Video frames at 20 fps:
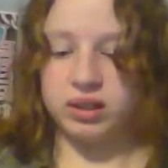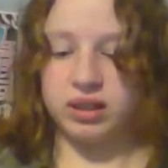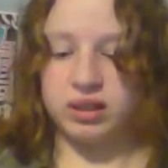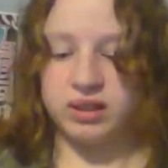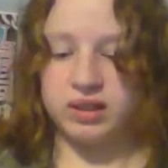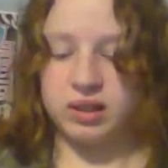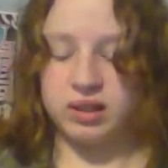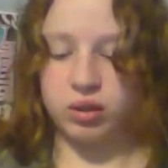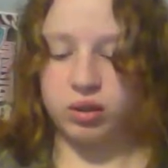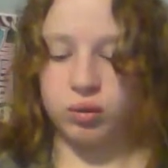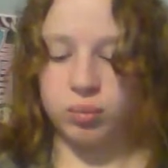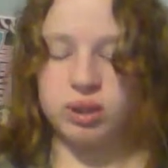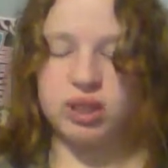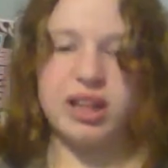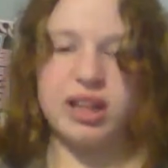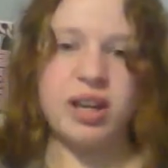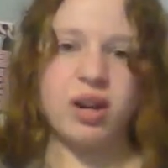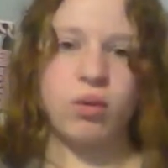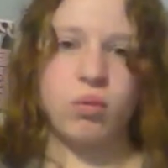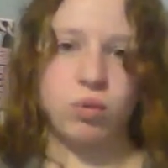It's a little
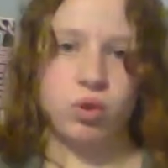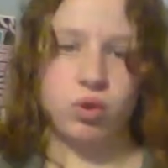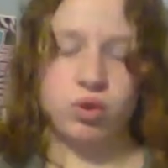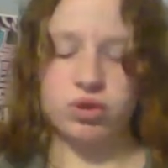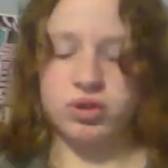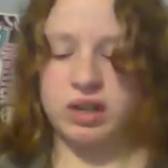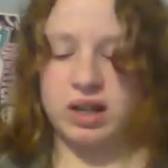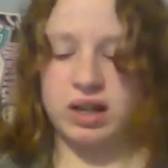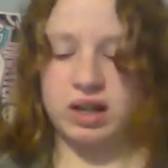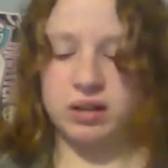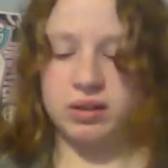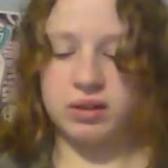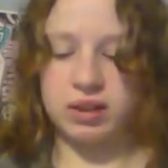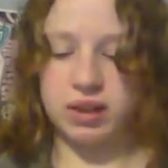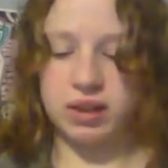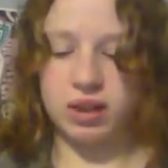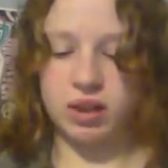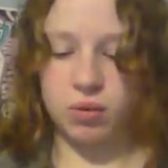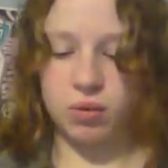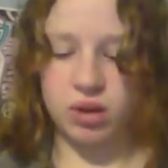play on words kind of
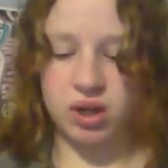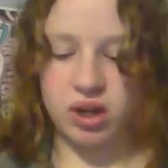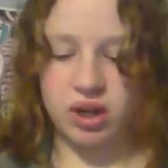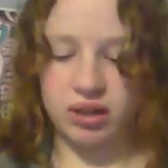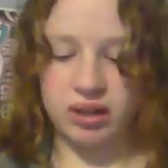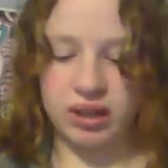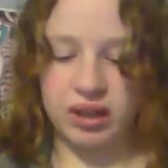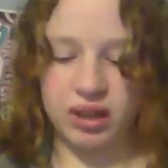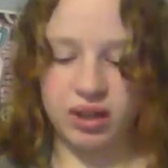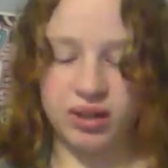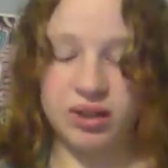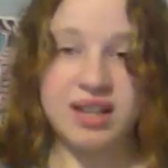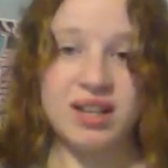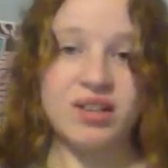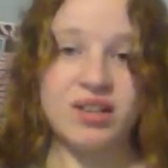thing going on there.